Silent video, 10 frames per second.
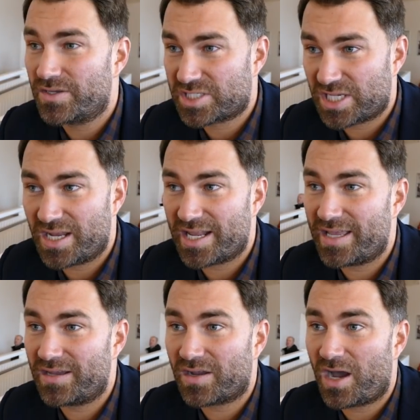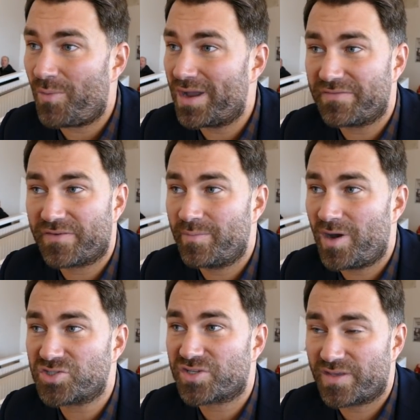Good turnout. Can't wait for
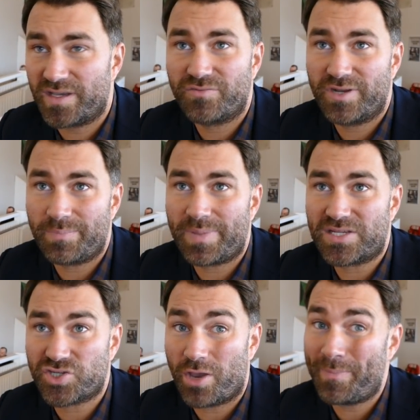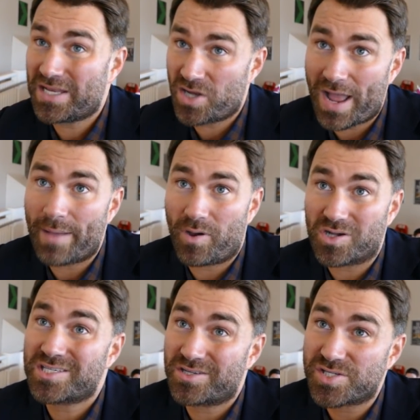March third. Really big show. Big night of
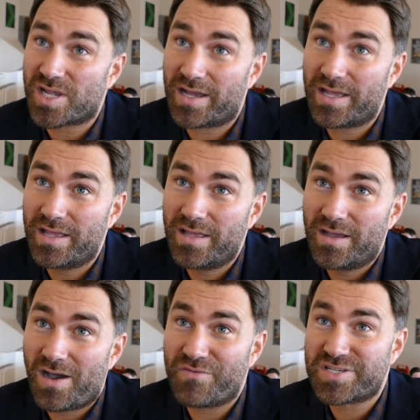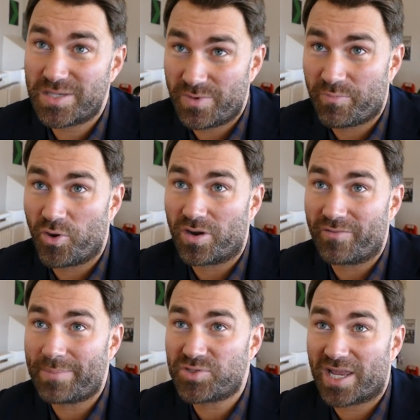boxing on Sky. Obviously with Brook
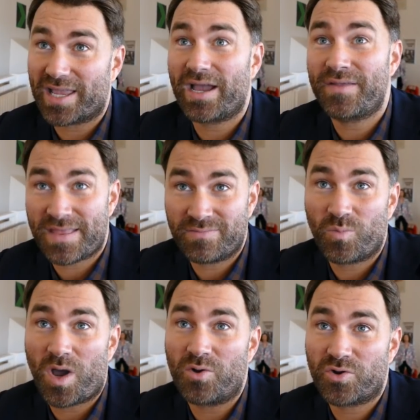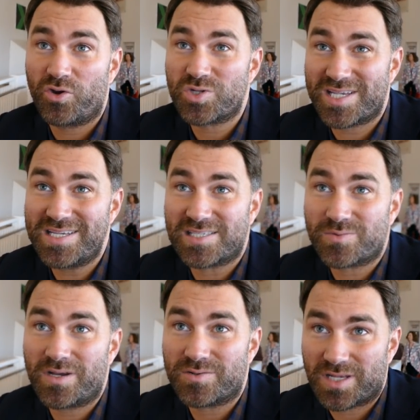Rabchenko and then Wilder, Ortiz, as
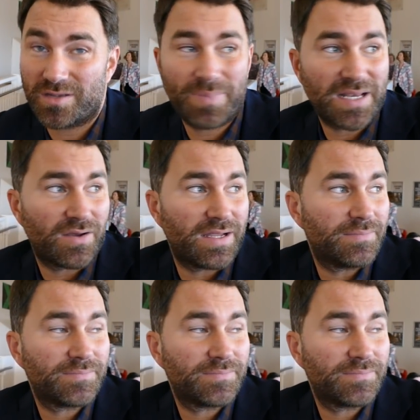well. So big night.